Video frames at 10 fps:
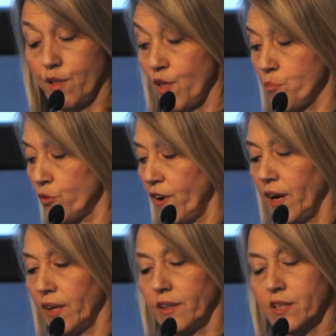they
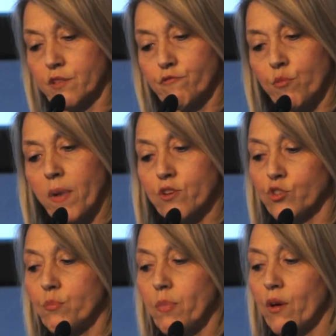provide is
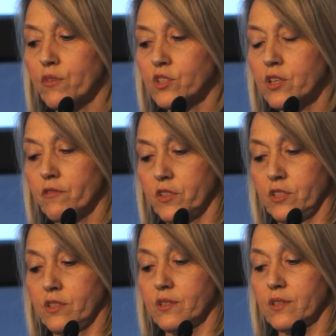information about the
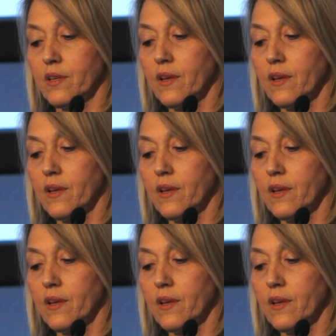services.